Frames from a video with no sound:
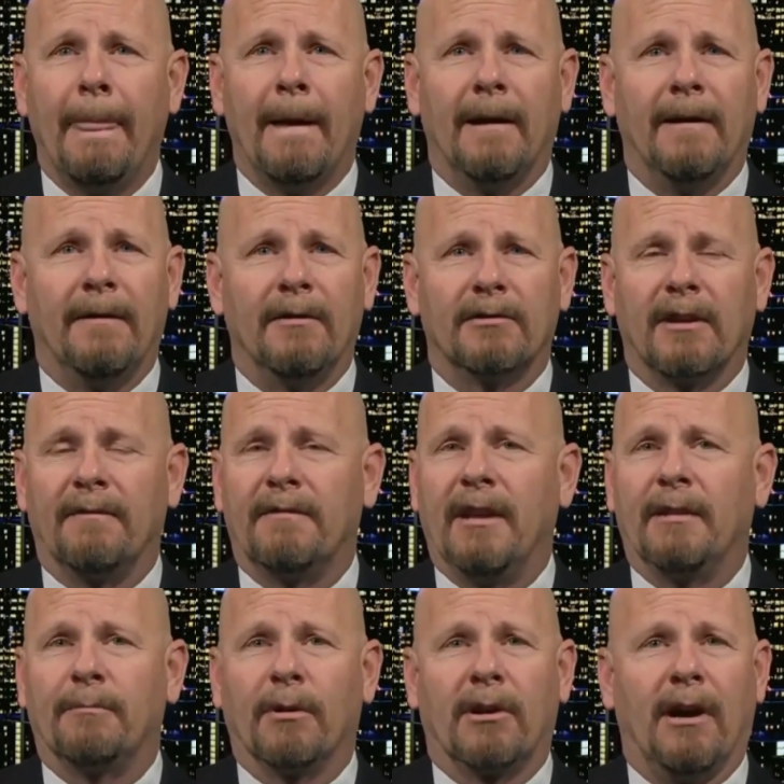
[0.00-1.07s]
They're just going to have to
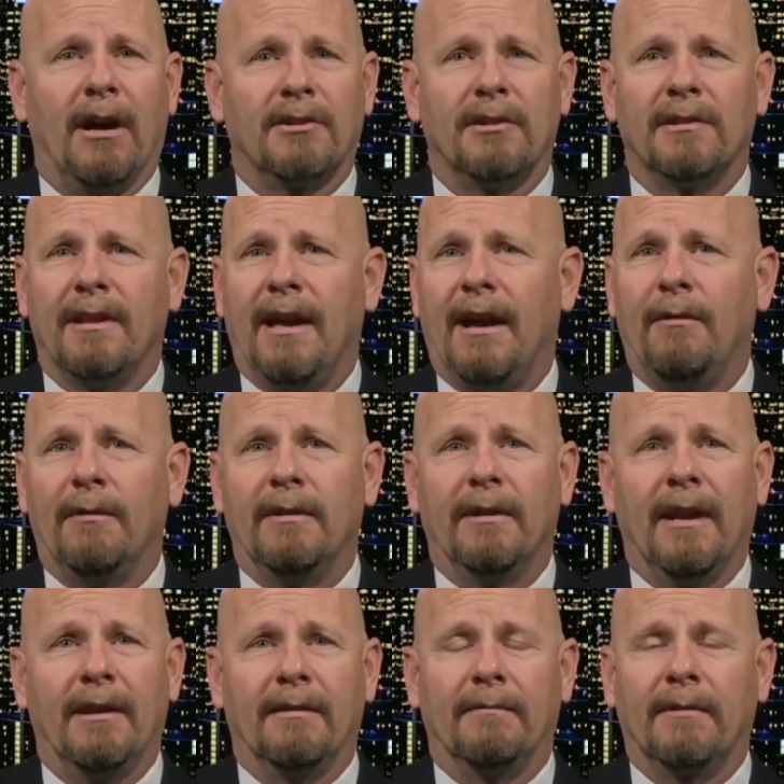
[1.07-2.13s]
take precautions now
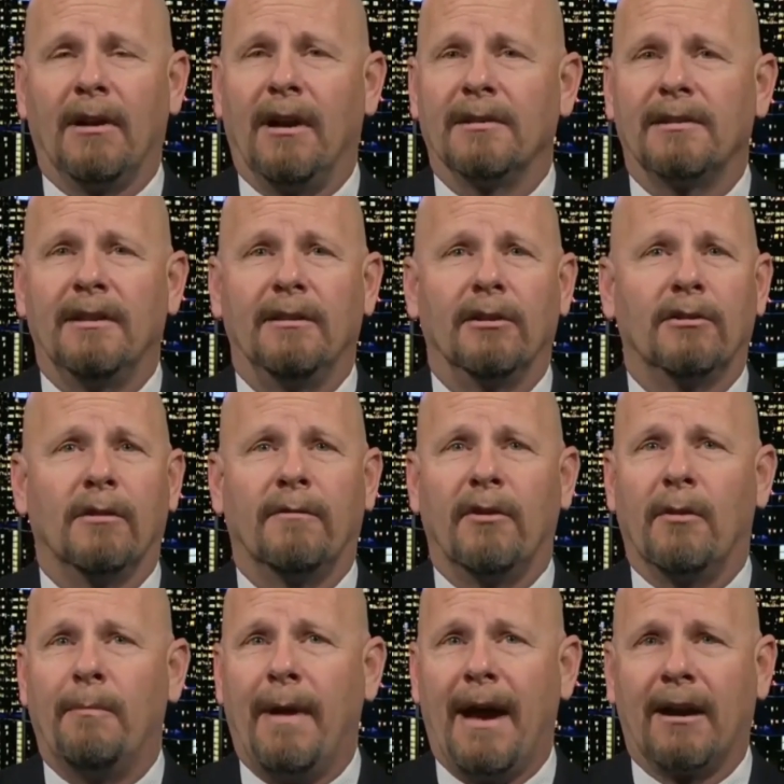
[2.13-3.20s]
and constantly look over
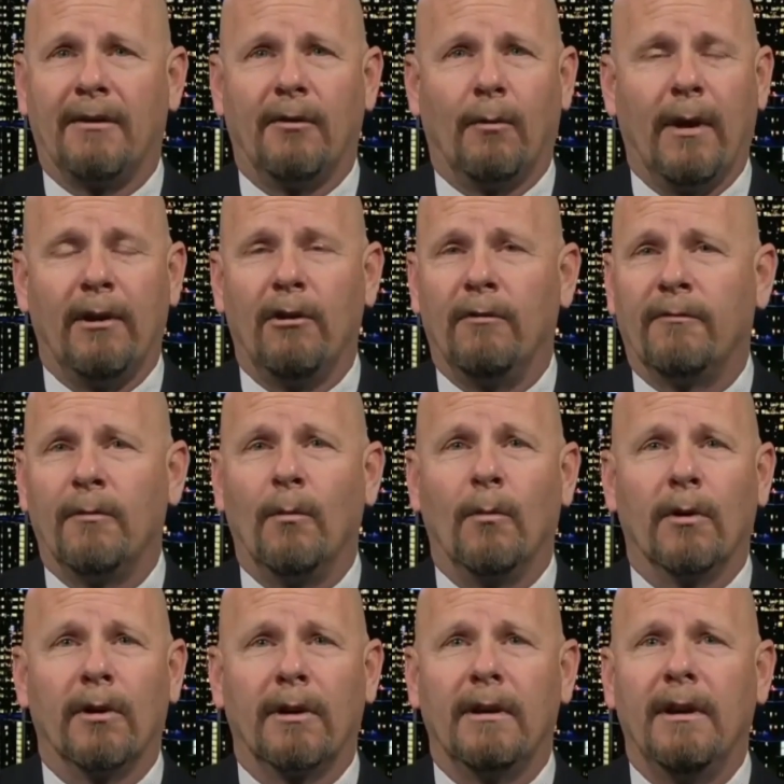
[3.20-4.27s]
their back on their way home from
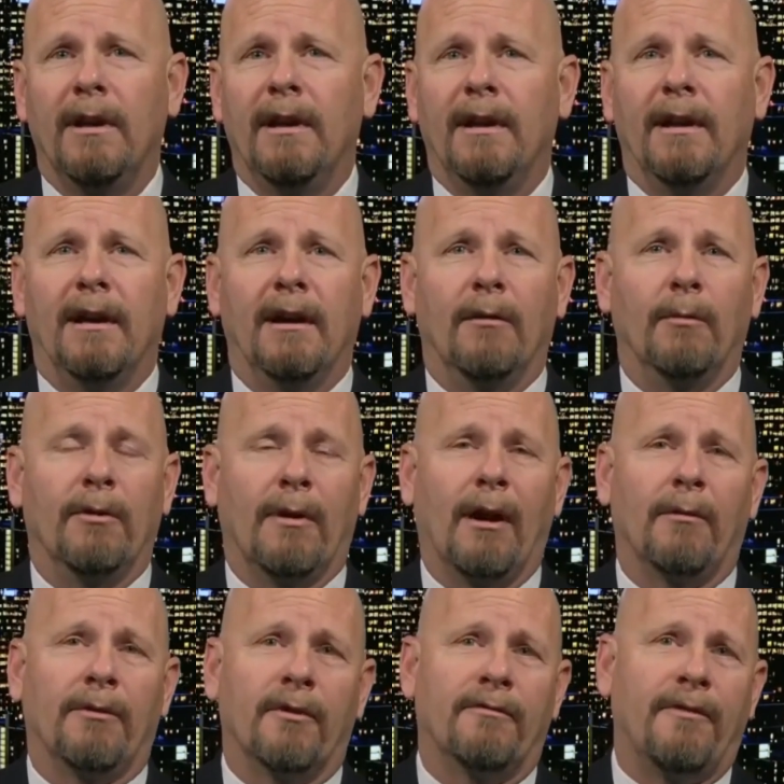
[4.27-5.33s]
work. When they're out
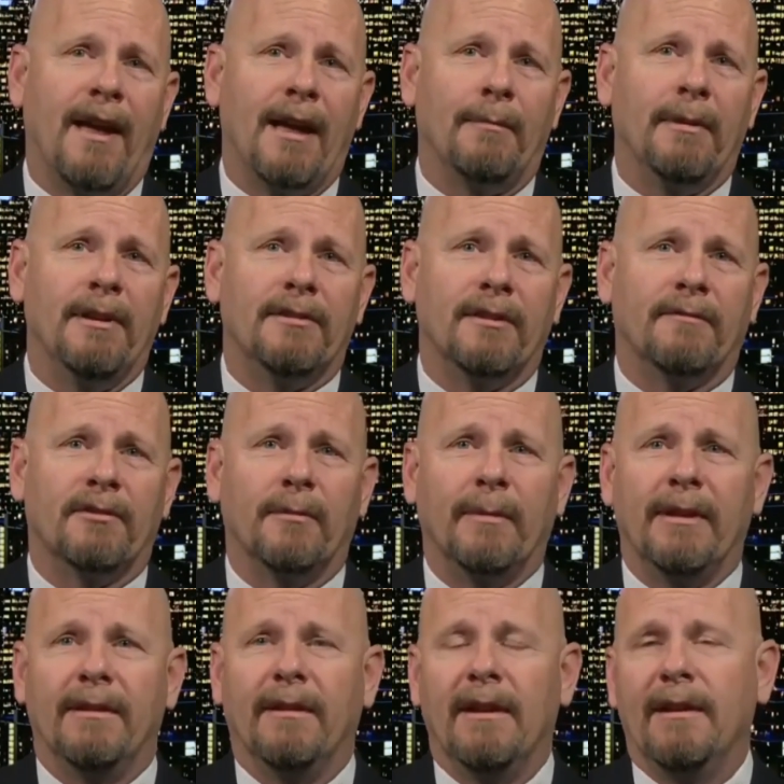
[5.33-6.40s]
with their families, if
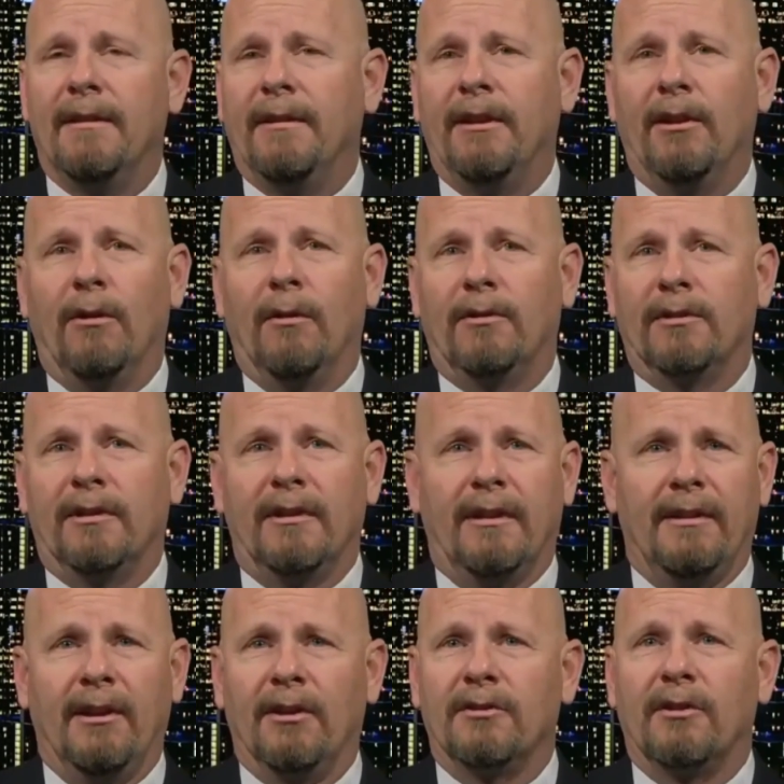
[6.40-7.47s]
somebody
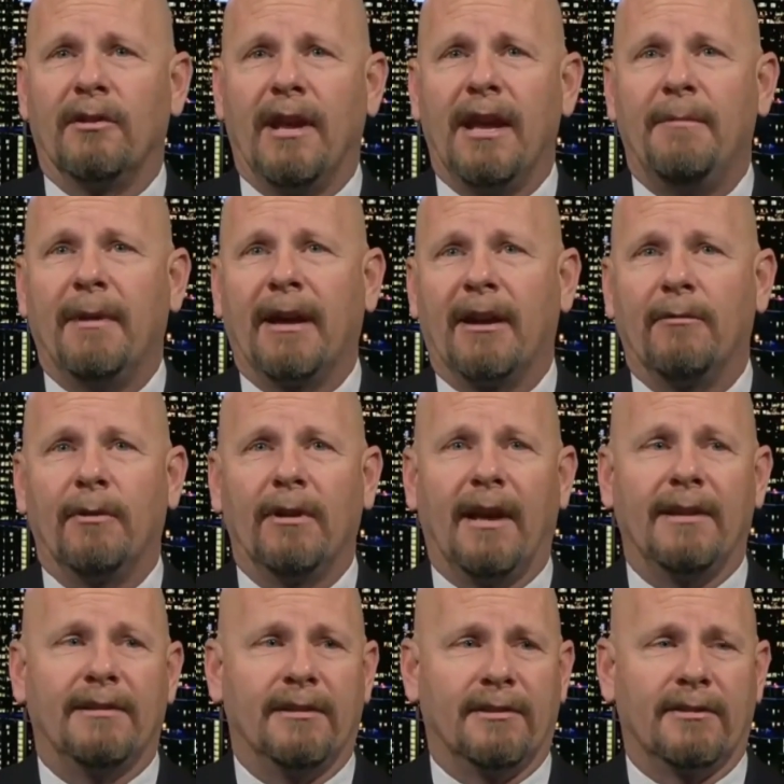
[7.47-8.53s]
yells their name, they got to
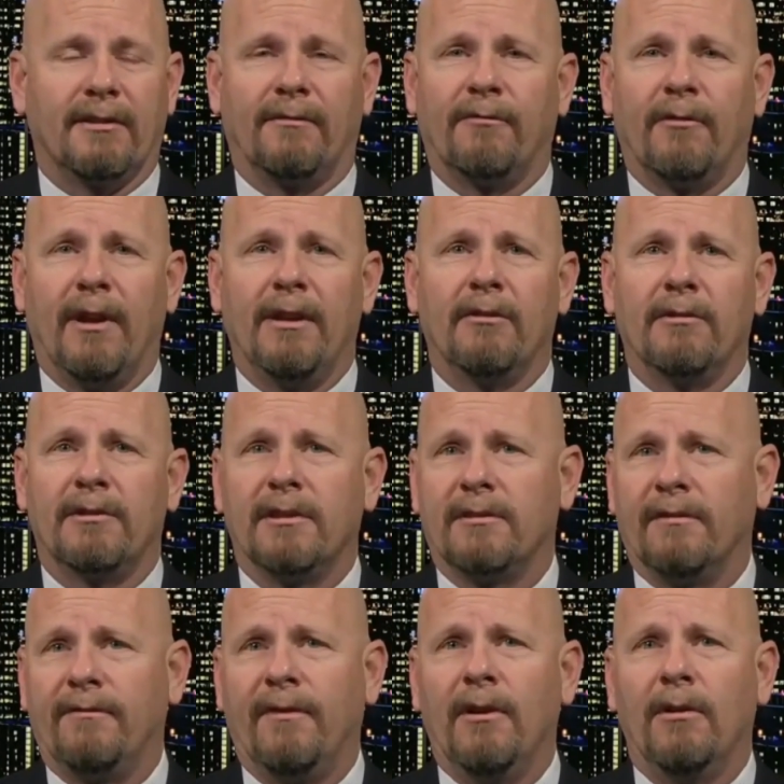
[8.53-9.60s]
realize, is this a friend or is this
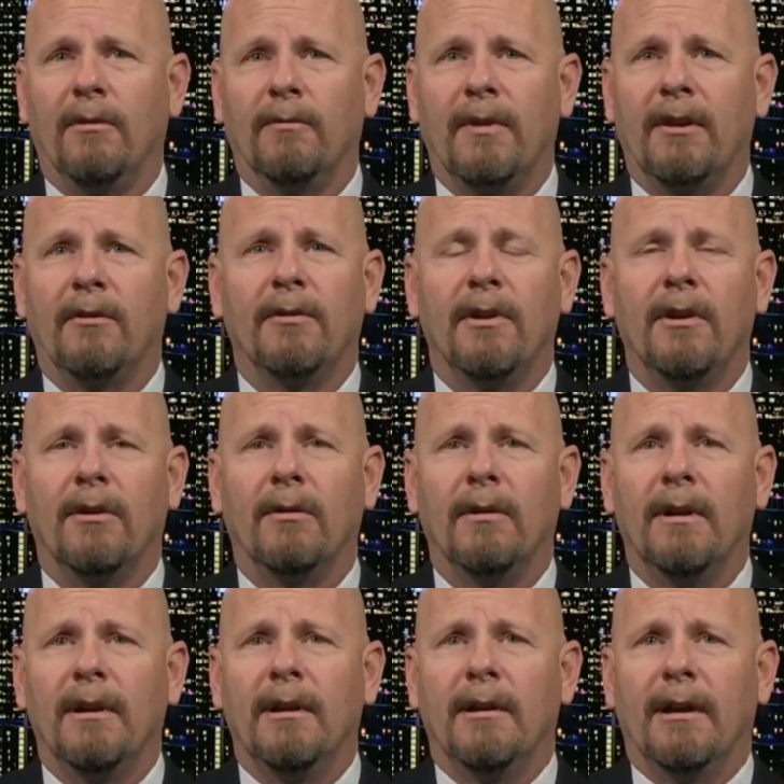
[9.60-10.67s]
a foe? They don't know.
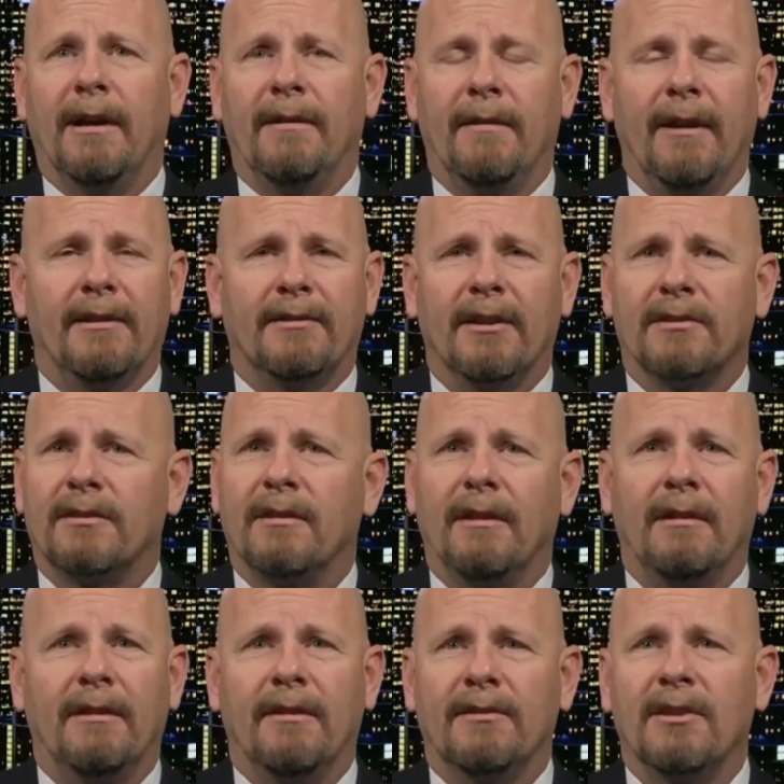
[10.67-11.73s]
This
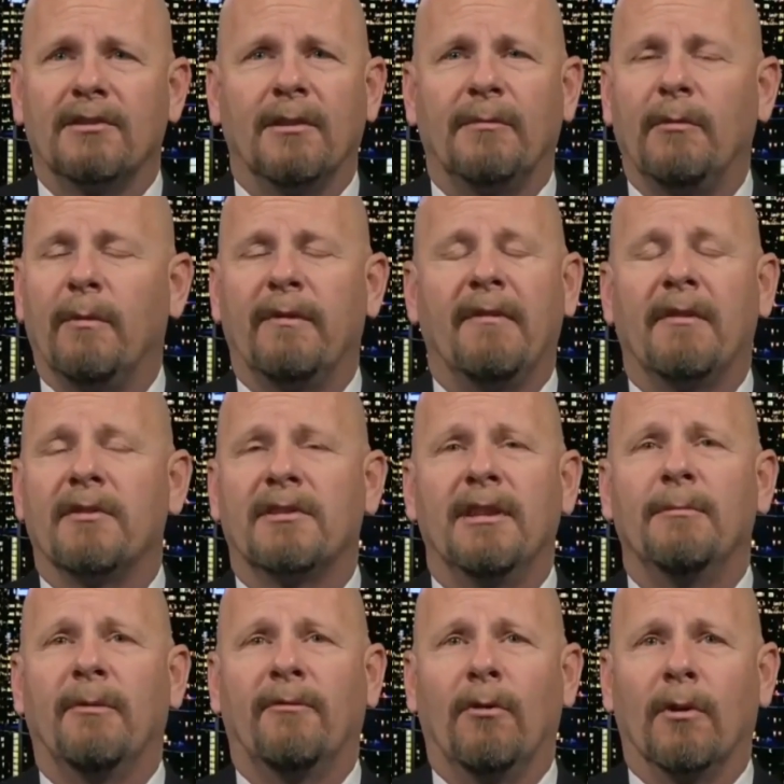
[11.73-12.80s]
is something we've never
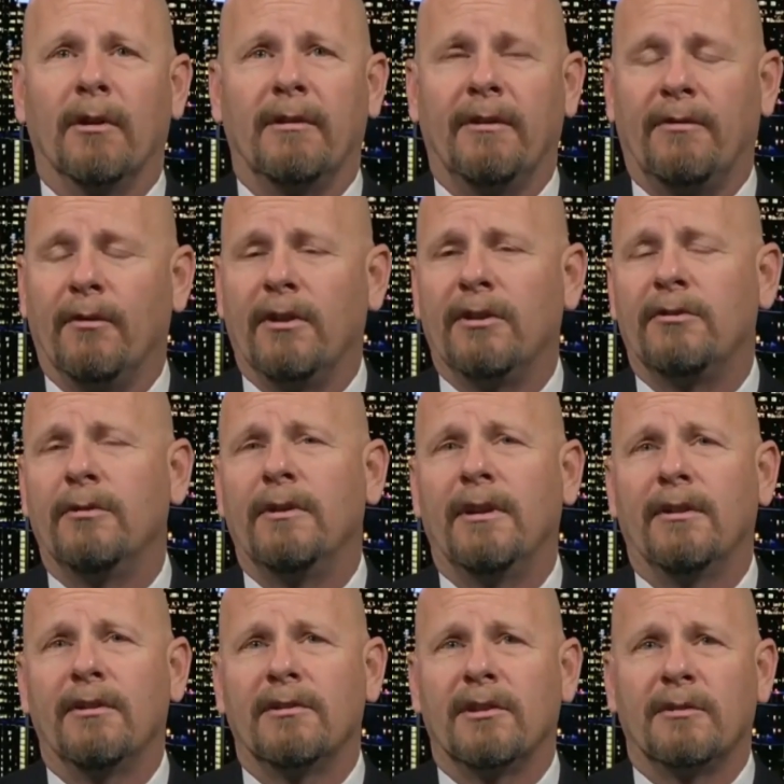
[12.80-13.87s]
seen before. And in 32
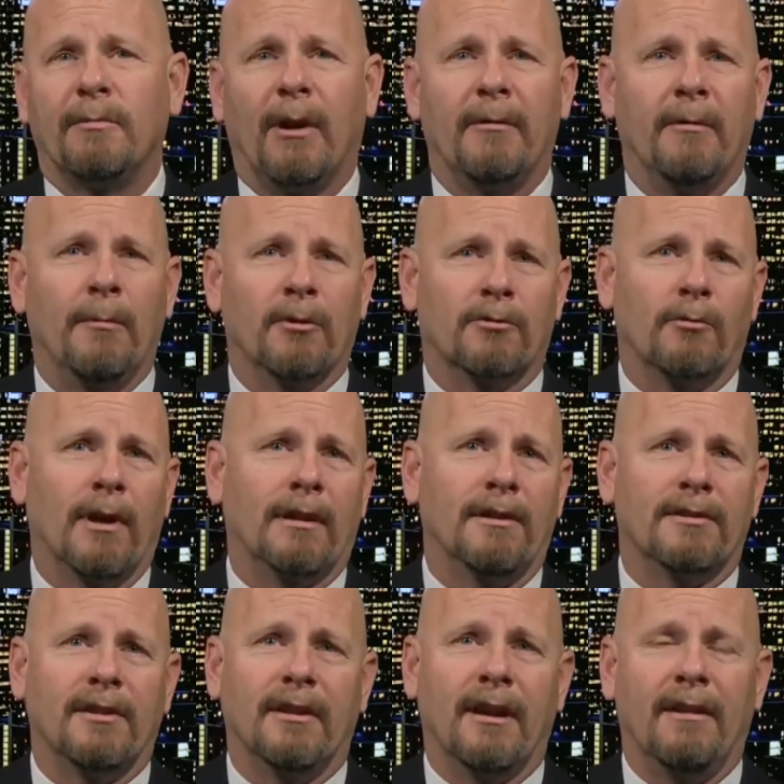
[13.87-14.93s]
years, it's probably the most
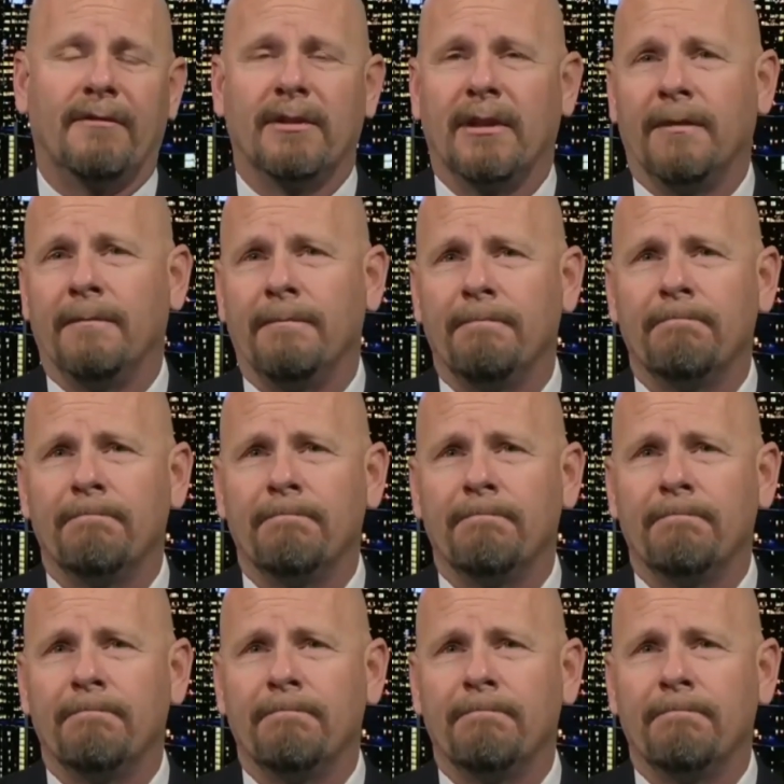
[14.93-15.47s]
reckless thing I've seen.